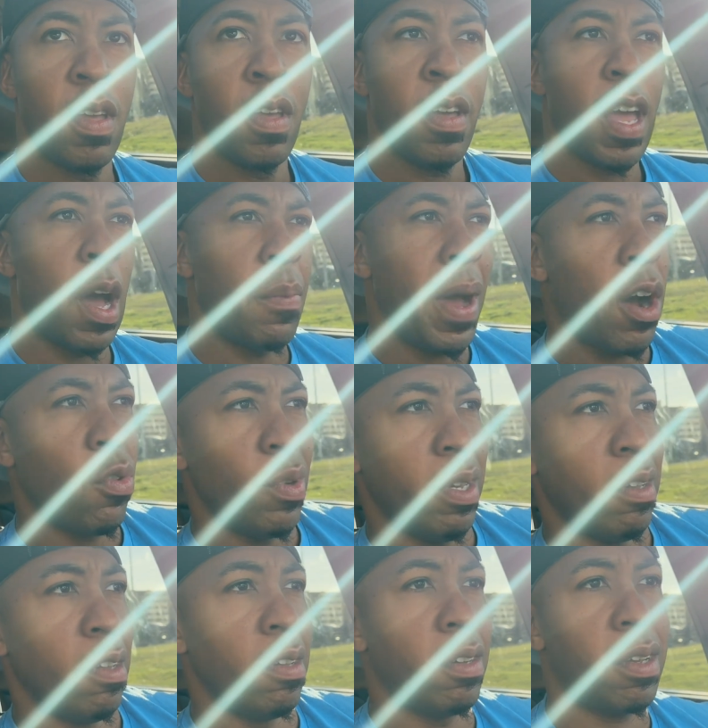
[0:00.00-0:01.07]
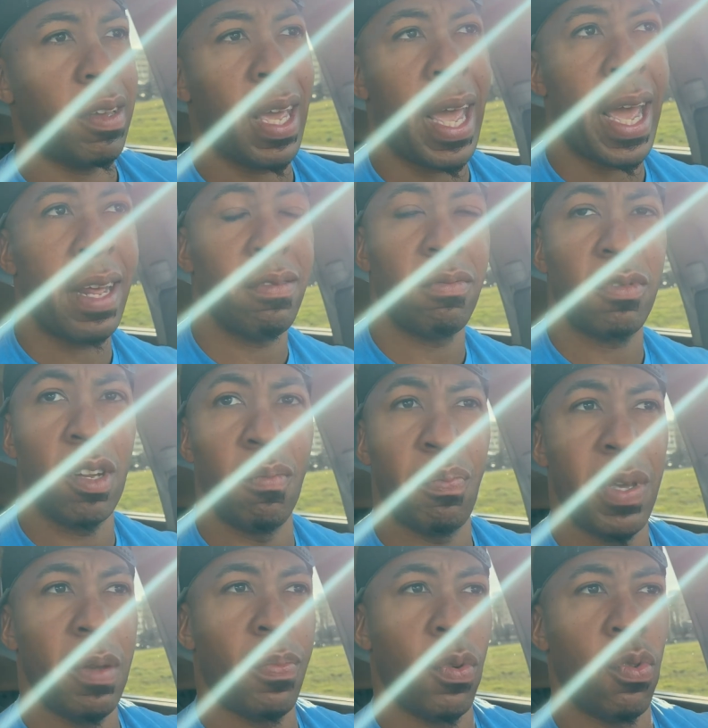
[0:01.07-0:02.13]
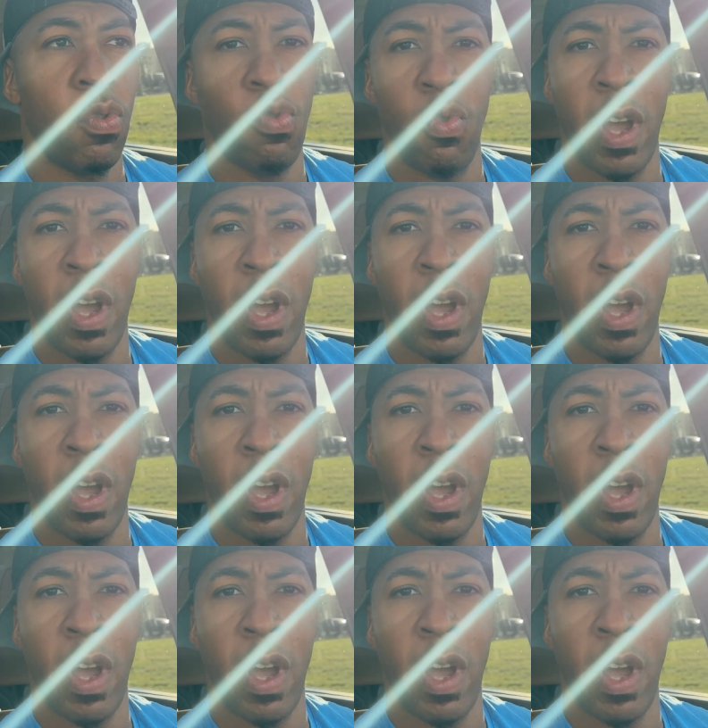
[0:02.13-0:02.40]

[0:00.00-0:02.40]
How about we look at some people who